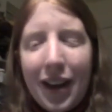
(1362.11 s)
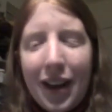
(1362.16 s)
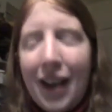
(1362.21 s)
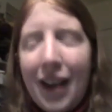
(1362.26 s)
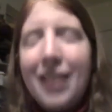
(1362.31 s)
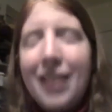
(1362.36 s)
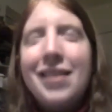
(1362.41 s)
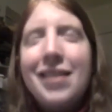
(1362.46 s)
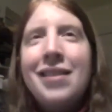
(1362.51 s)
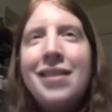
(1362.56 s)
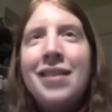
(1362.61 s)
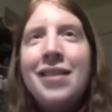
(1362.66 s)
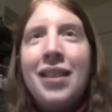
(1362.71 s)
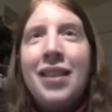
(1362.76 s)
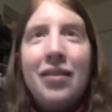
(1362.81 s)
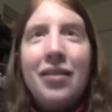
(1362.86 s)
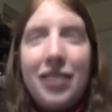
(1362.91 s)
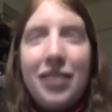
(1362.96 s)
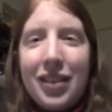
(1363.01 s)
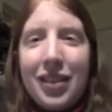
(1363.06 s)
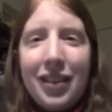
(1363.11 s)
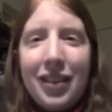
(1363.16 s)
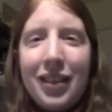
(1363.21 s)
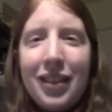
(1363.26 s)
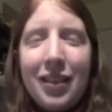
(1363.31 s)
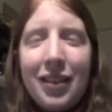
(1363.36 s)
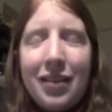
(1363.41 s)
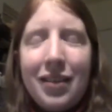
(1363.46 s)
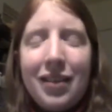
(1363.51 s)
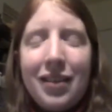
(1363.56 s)
I loved it.
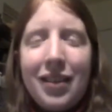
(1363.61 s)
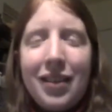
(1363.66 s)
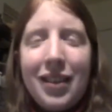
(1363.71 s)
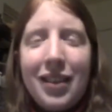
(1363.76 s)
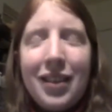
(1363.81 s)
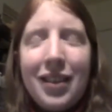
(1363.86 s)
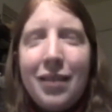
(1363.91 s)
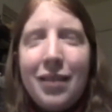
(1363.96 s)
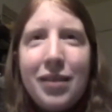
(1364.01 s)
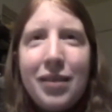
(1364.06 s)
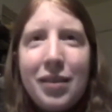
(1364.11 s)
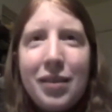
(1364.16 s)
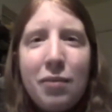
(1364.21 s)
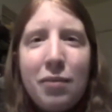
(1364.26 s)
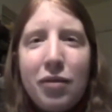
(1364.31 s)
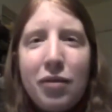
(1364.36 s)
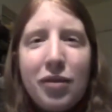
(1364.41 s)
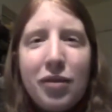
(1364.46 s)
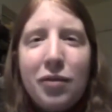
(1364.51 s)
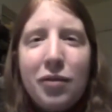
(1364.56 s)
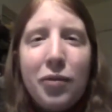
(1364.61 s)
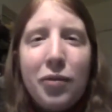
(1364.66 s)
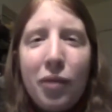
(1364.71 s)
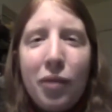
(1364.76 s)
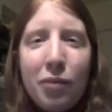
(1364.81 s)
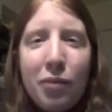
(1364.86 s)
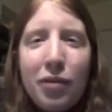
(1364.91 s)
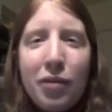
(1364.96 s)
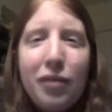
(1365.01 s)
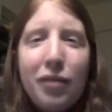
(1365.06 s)
It was the most
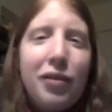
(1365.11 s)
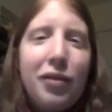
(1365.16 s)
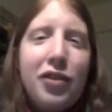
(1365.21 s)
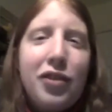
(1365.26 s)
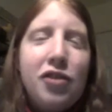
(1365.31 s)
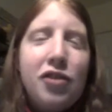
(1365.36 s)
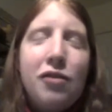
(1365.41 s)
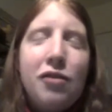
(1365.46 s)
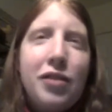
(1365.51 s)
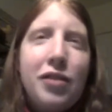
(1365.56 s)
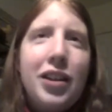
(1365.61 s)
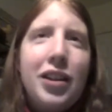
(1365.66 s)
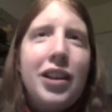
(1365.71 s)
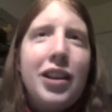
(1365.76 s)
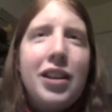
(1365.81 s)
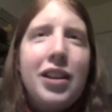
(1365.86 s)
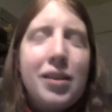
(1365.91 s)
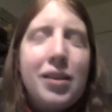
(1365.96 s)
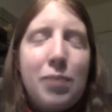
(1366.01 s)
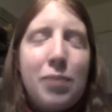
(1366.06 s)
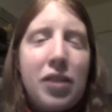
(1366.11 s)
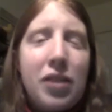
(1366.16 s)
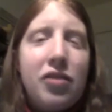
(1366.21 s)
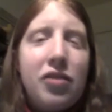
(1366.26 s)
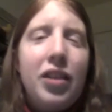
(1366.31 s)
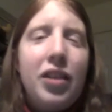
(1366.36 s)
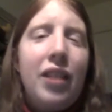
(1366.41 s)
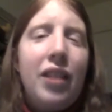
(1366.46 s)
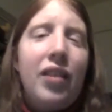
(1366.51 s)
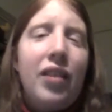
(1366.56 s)
adorable Children in Need
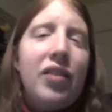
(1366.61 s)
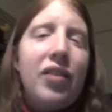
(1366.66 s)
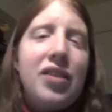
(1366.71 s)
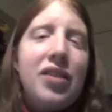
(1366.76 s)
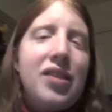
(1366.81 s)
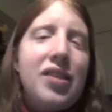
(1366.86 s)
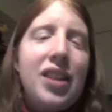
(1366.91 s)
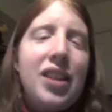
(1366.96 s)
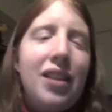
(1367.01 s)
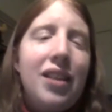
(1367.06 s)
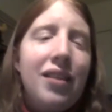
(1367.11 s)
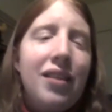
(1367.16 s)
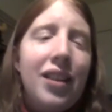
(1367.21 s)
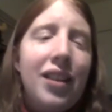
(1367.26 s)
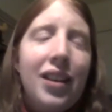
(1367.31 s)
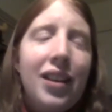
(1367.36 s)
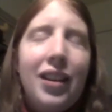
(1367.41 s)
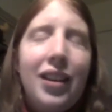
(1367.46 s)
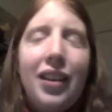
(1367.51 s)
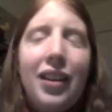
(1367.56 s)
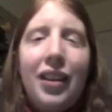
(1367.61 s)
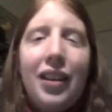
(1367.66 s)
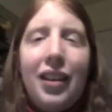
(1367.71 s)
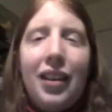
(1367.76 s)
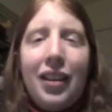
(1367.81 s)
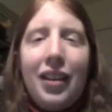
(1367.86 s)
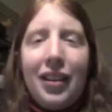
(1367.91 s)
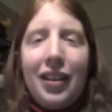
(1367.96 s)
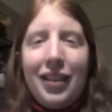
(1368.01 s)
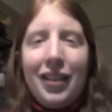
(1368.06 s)
special I've ever seen.
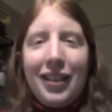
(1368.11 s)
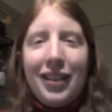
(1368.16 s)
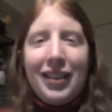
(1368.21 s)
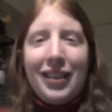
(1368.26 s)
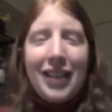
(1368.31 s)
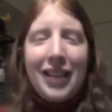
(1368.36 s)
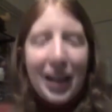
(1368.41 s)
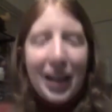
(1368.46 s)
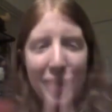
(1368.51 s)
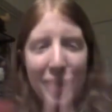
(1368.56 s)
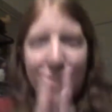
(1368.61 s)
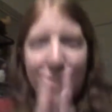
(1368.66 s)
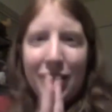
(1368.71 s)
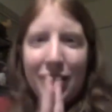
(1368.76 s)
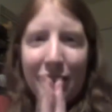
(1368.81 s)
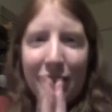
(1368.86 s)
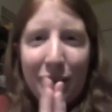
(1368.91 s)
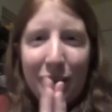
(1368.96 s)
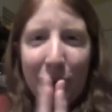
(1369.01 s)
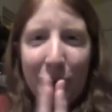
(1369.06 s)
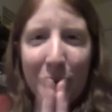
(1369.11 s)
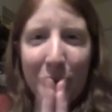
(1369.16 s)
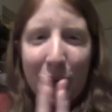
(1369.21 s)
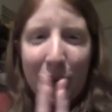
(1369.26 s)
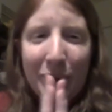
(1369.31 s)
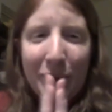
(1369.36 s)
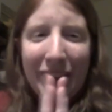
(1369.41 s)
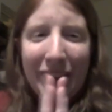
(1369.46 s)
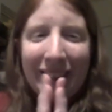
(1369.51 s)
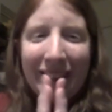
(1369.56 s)
Thank you, Doctor
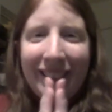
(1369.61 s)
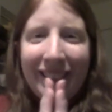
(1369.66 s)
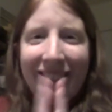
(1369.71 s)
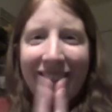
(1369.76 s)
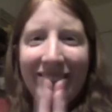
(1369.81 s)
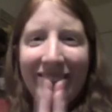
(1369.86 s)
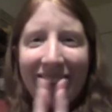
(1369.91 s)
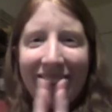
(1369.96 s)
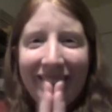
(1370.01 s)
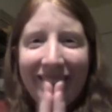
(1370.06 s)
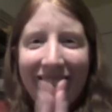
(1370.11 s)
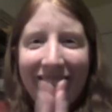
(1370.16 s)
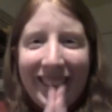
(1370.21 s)
Who. I love you.